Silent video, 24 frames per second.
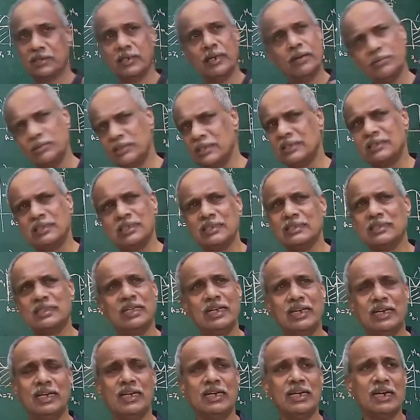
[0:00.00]
Now this is
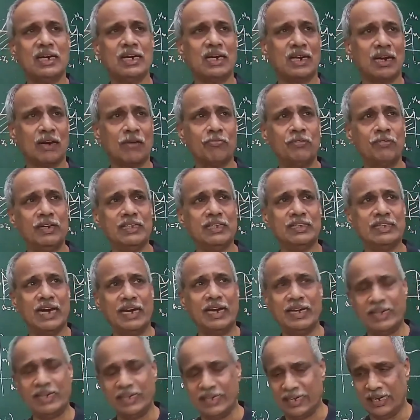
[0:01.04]
roughly the
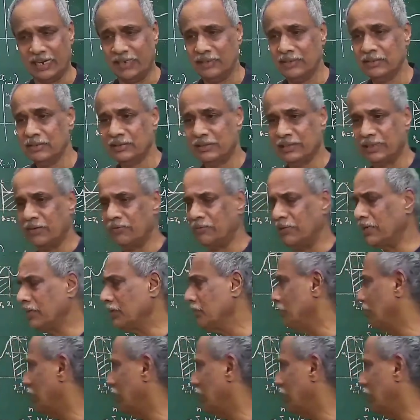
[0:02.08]
idea. Then what you